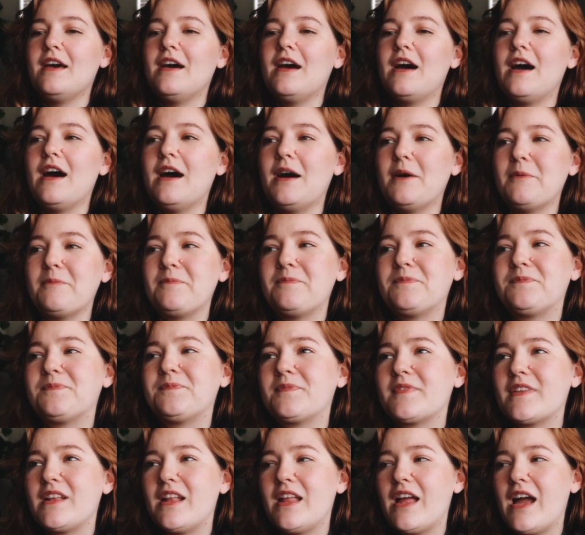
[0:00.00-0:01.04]

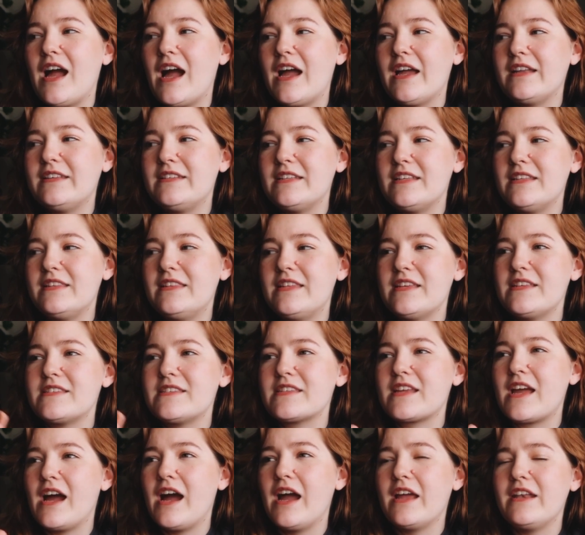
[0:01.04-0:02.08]
I did this
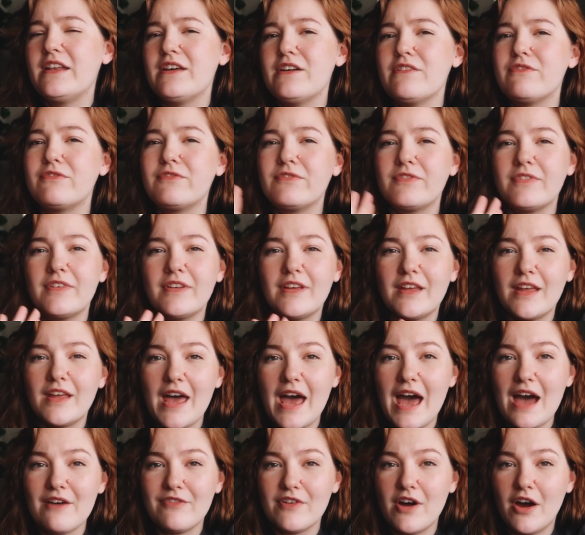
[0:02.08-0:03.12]
kind of
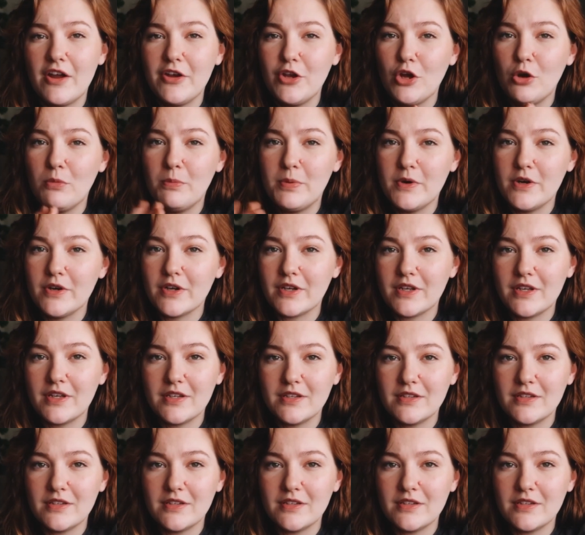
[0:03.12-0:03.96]
half audiobook,